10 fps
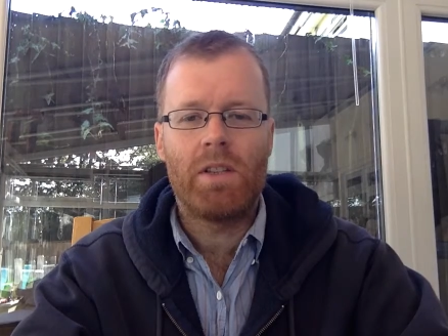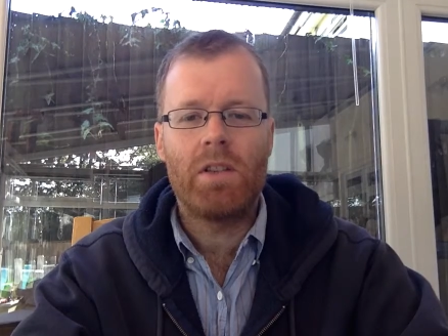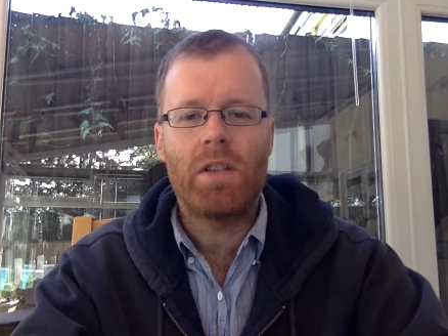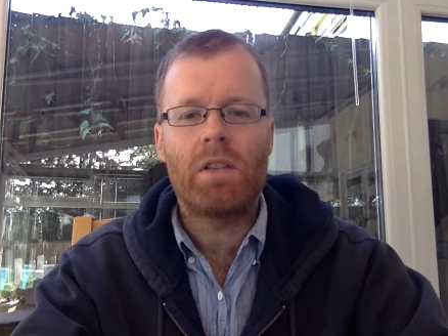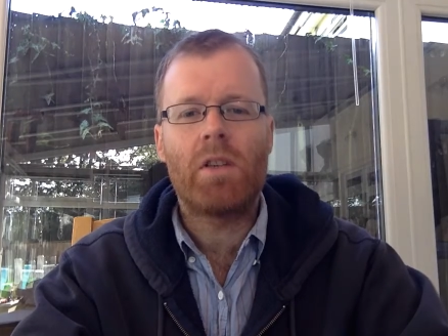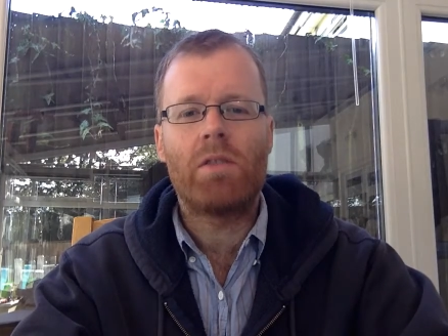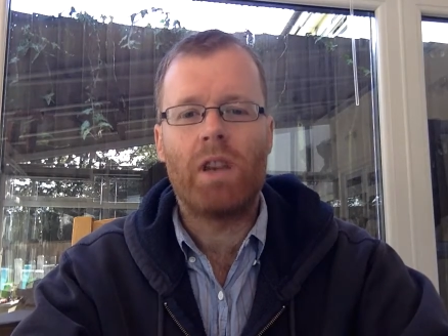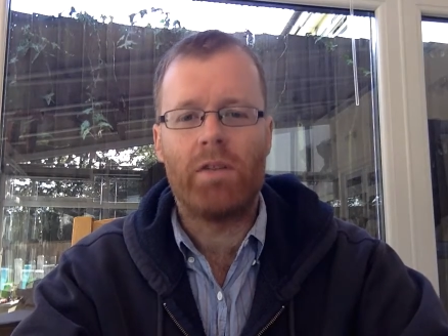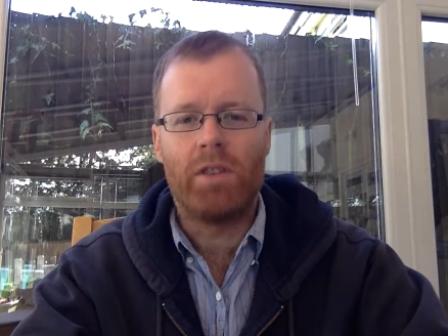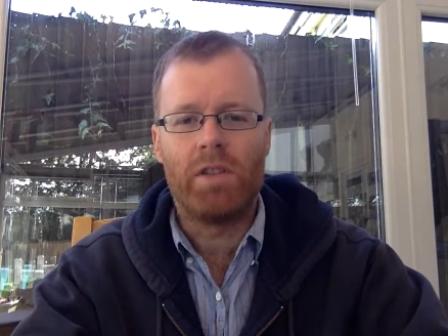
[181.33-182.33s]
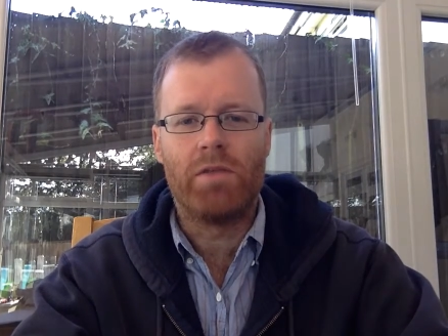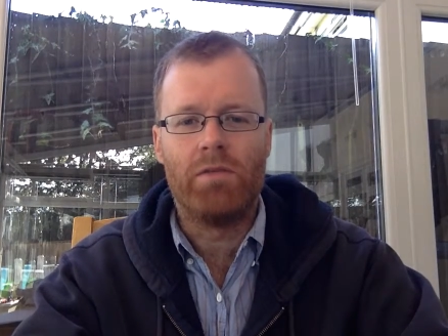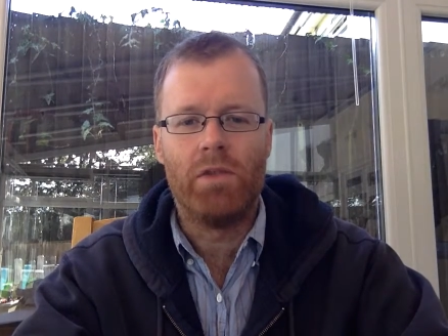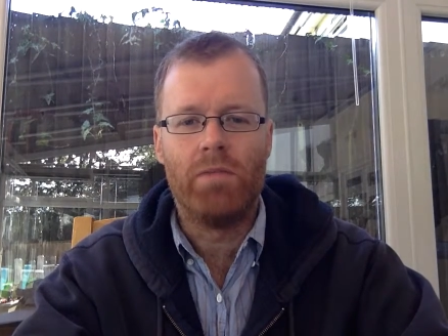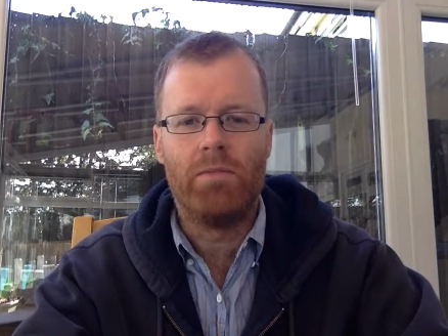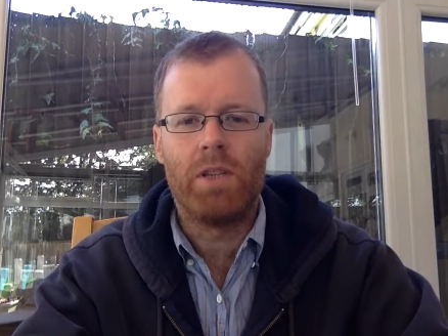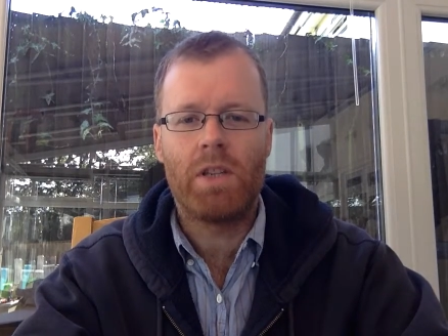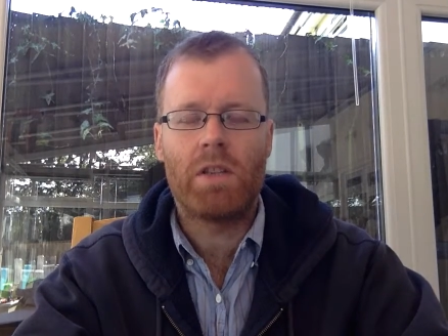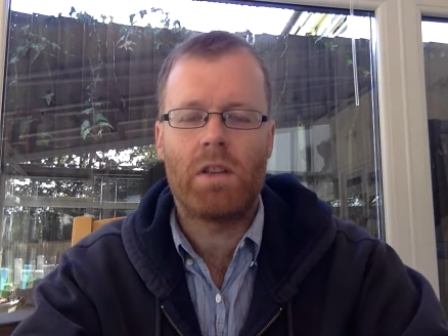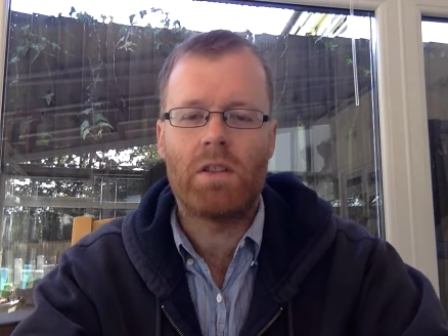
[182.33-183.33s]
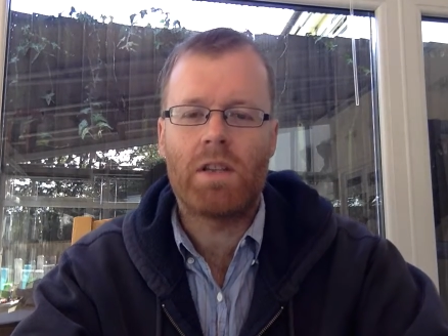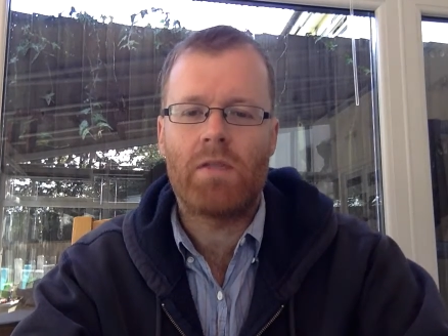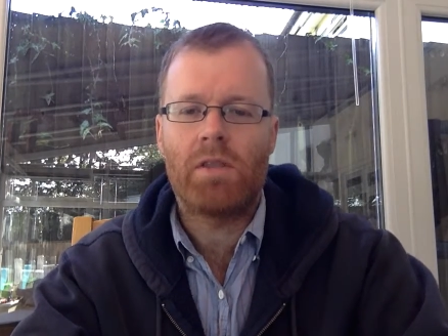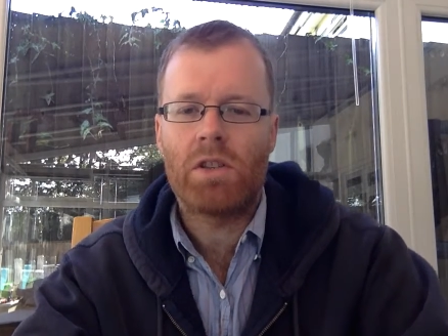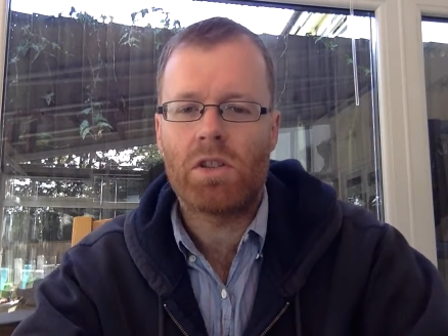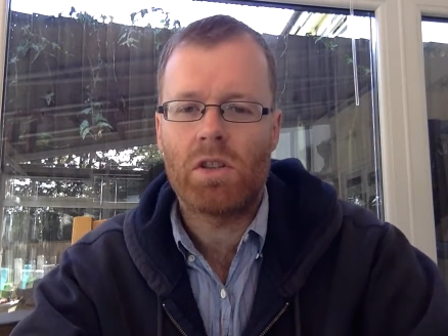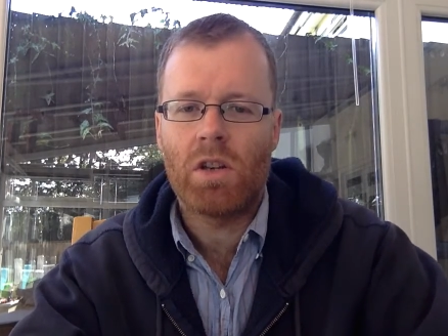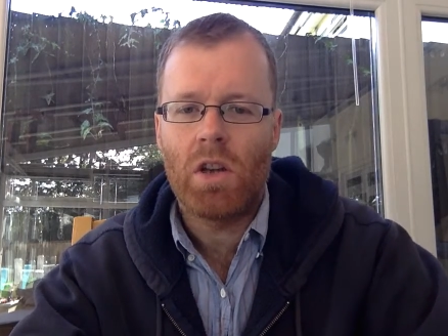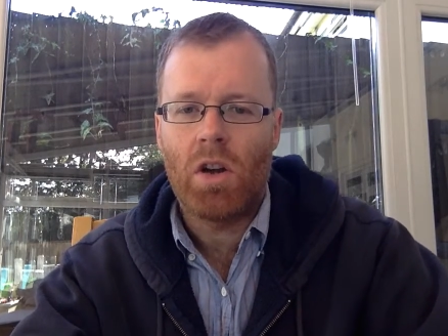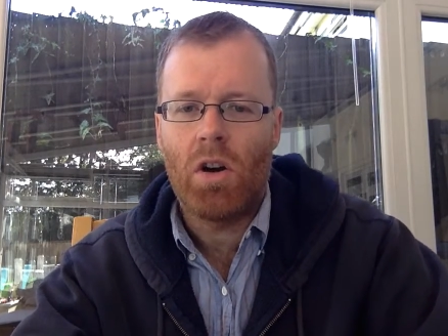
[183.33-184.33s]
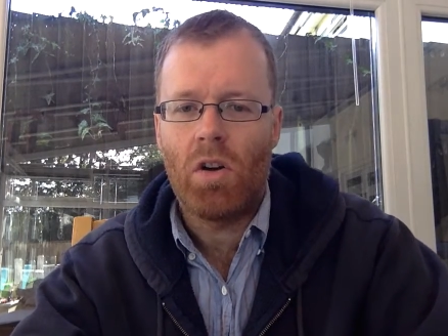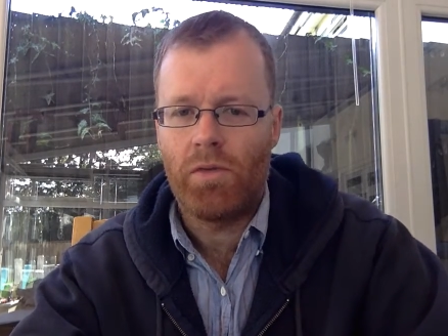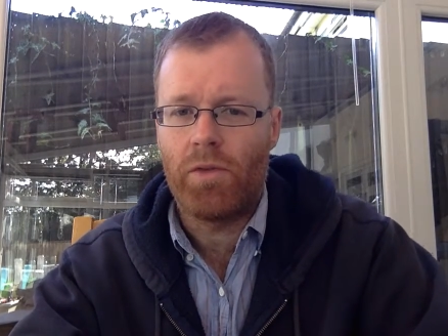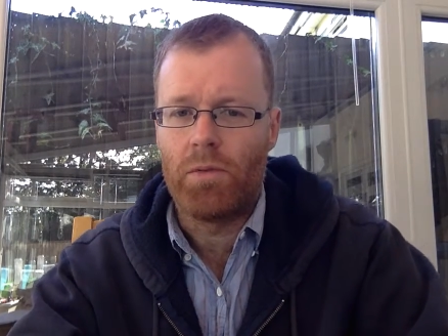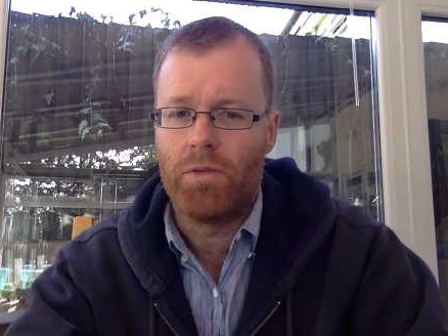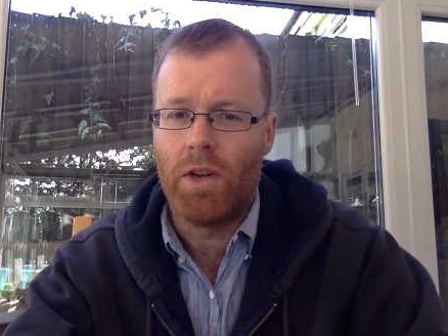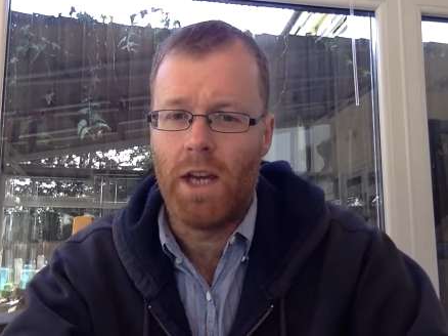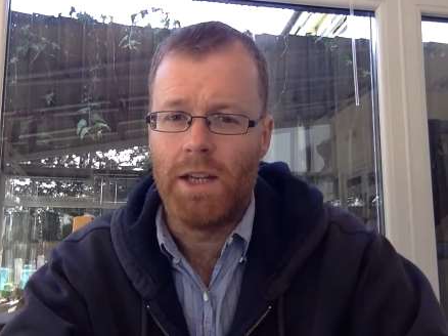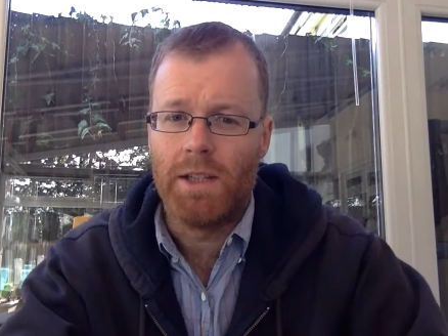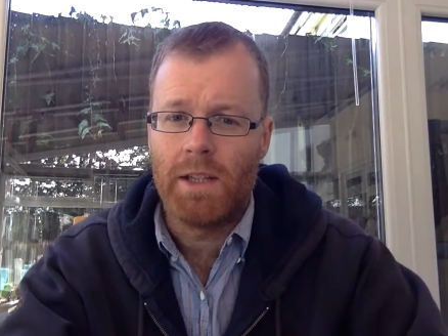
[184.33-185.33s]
you need to know a definition for them. You need to know this definition off the top of your head.